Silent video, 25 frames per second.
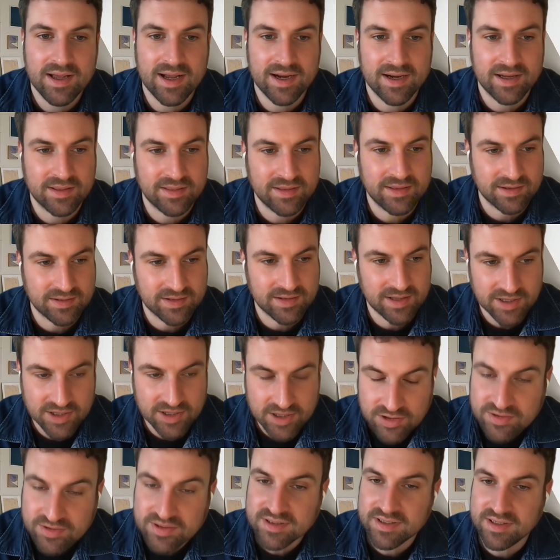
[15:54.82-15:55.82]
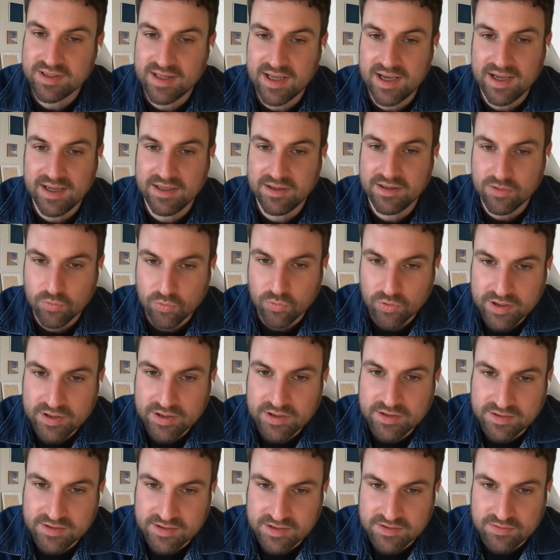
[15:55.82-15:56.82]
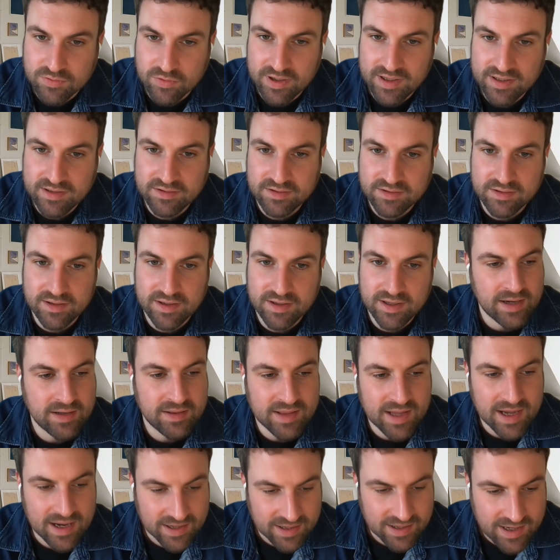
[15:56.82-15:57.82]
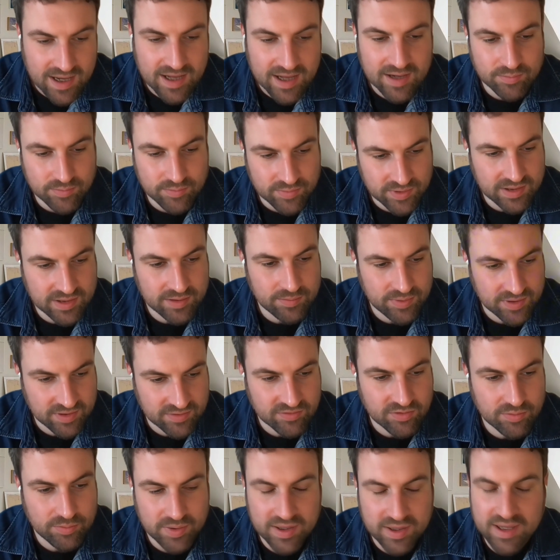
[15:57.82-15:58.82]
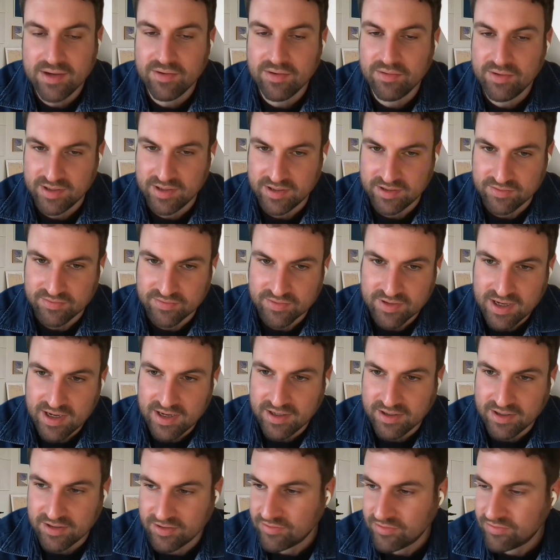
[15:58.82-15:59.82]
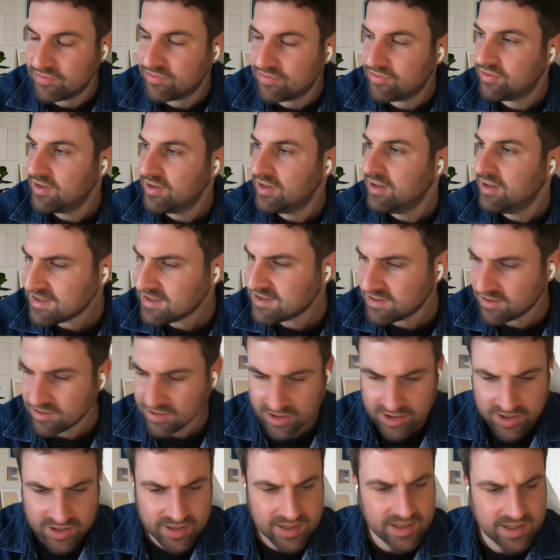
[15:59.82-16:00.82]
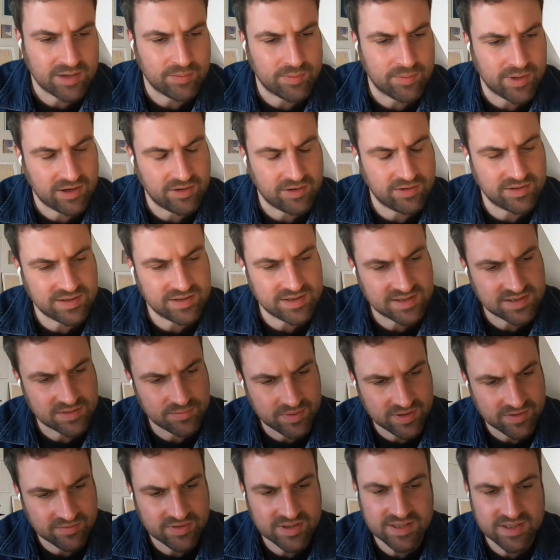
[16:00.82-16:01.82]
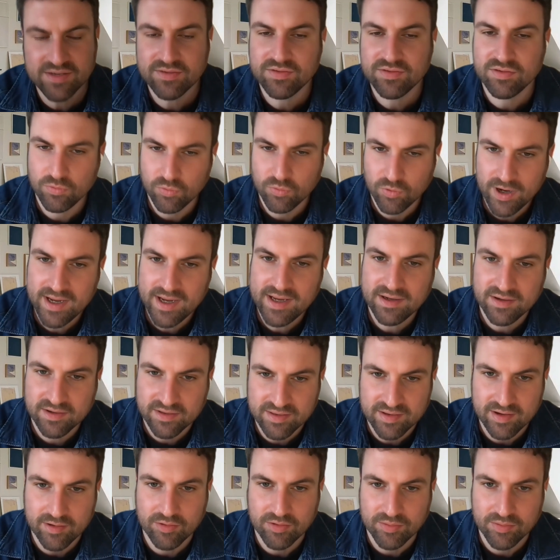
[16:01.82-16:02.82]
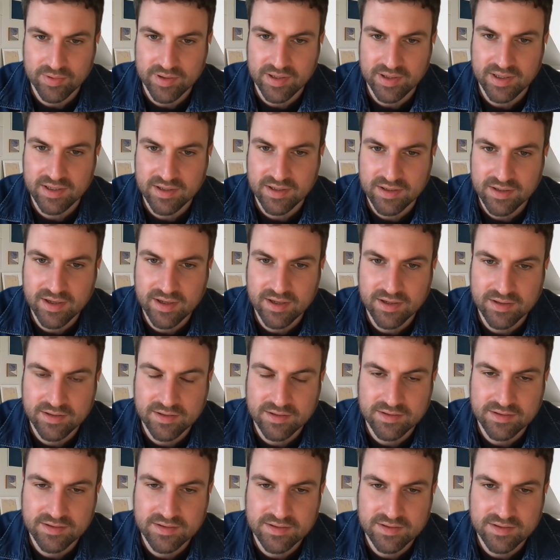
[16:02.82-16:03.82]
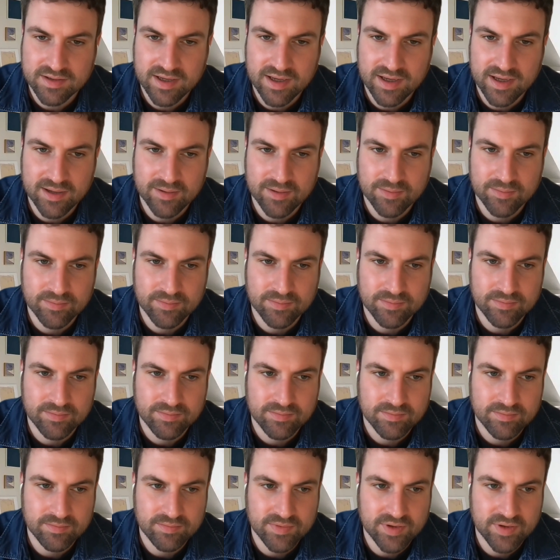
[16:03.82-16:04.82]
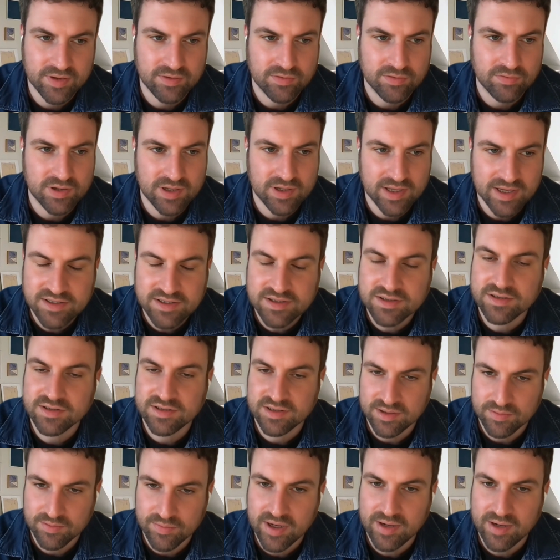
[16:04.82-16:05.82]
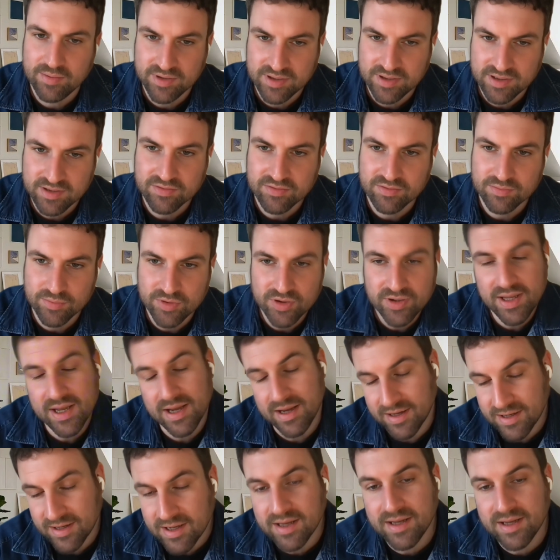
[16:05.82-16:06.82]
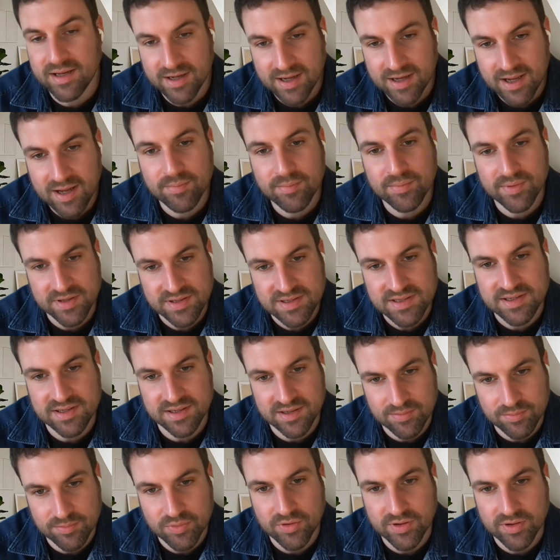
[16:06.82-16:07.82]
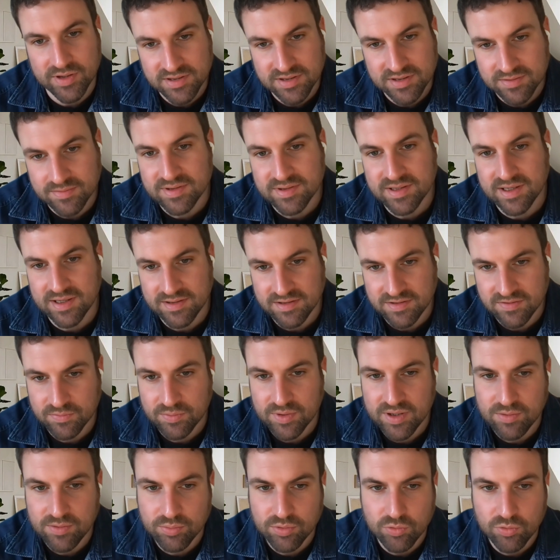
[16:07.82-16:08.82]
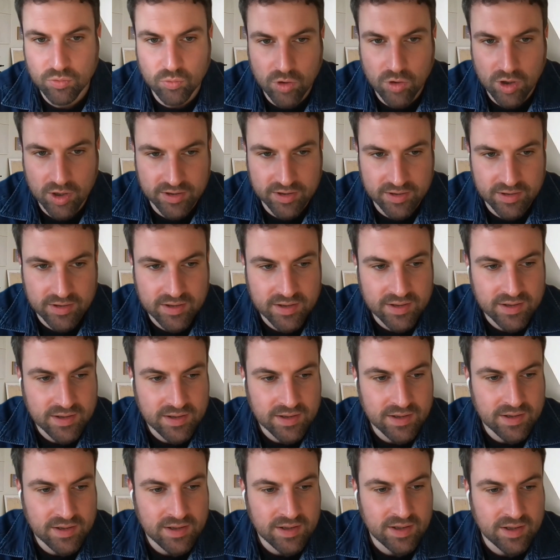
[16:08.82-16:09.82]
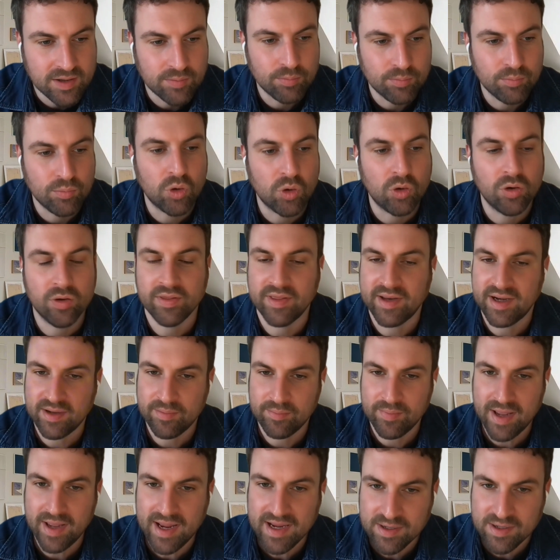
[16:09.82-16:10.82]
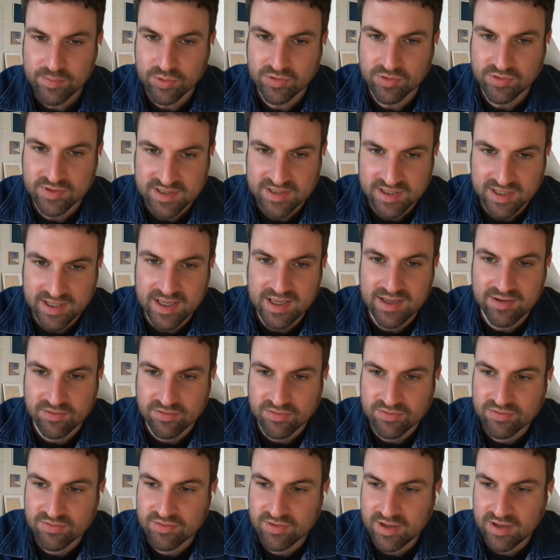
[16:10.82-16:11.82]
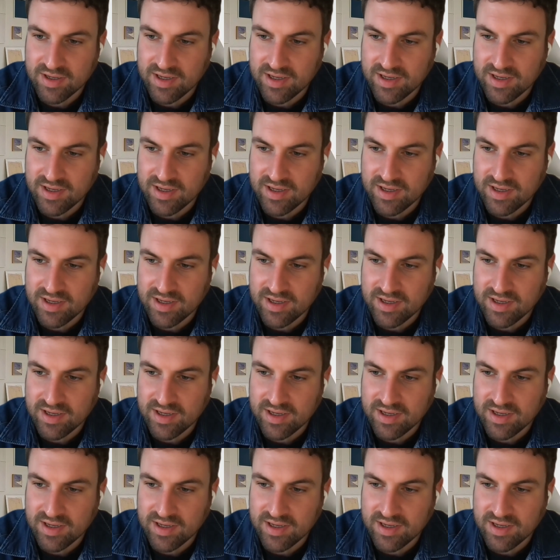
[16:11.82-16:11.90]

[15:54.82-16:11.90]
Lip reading: And I think they're used to that in the world as well. And that can be a bit of a period of kind of, I guess, learning about it. It's a bit of a different way in therapy. And, that the relationship might be different. But yeah, it can be a sticking point sometimes if people want more than I'm able to give.